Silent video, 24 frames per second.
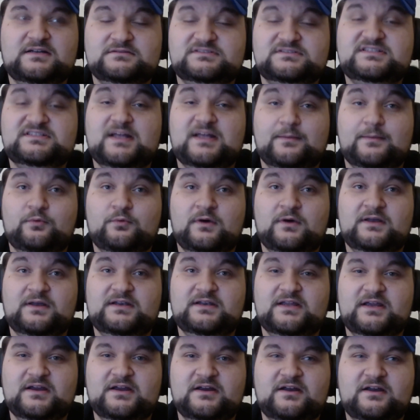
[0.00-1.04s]
step one
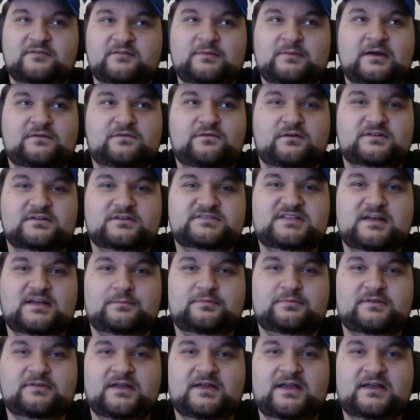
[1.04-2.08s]
here of my 4-step
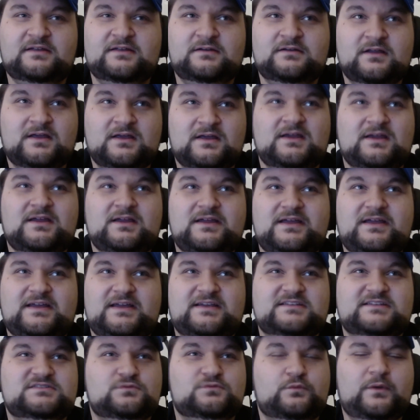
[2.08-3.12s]
plan
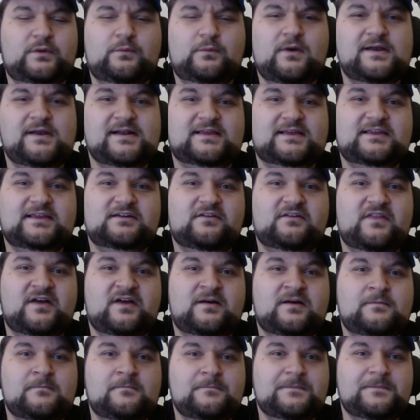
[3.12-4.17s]
is we want to kill
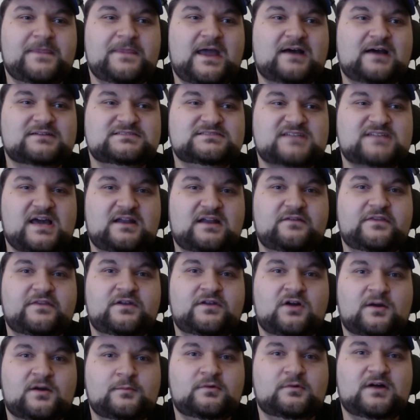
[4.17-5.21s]
them outside of the
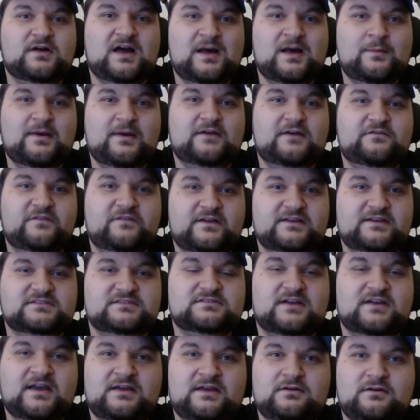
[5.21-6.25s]
normal combat phase,
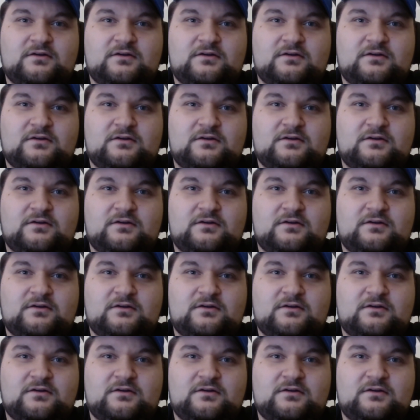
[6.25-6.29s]
right?